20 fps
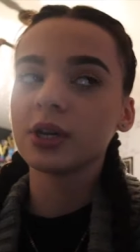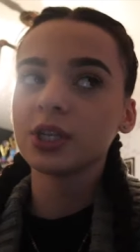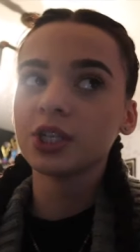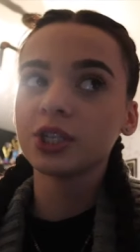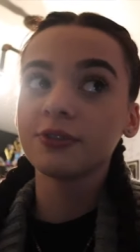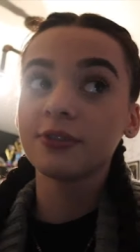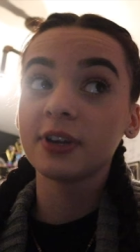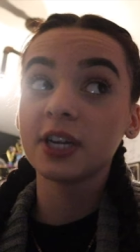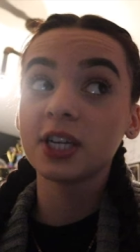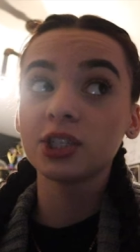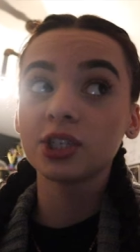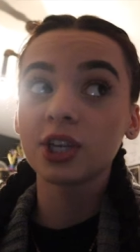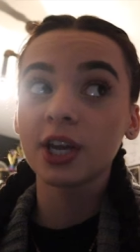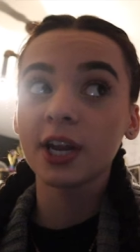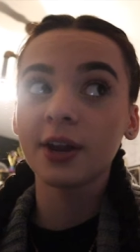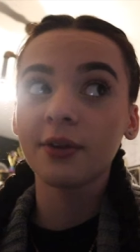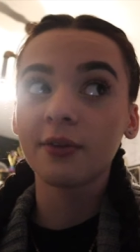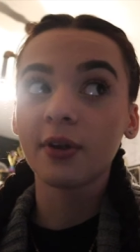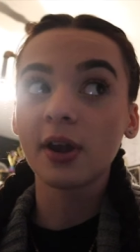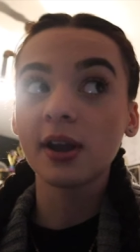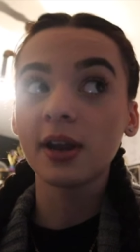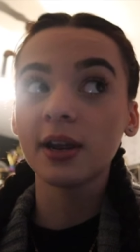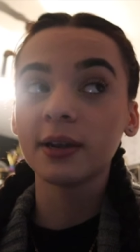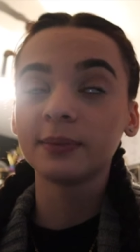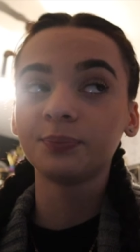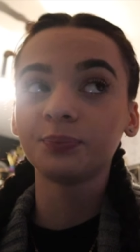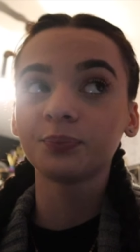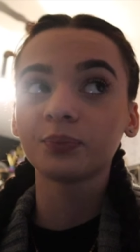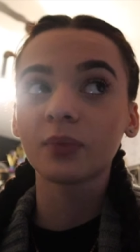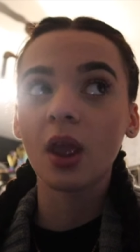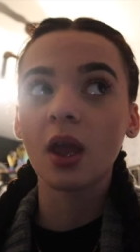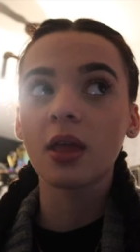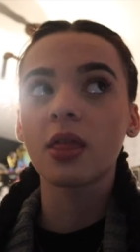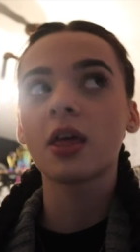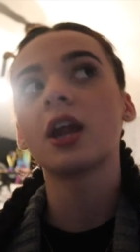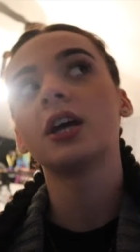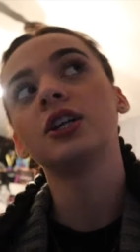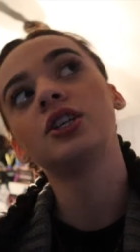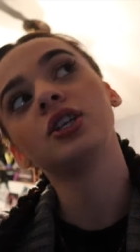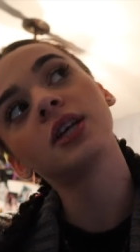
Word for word: I just finished getting ready, and then I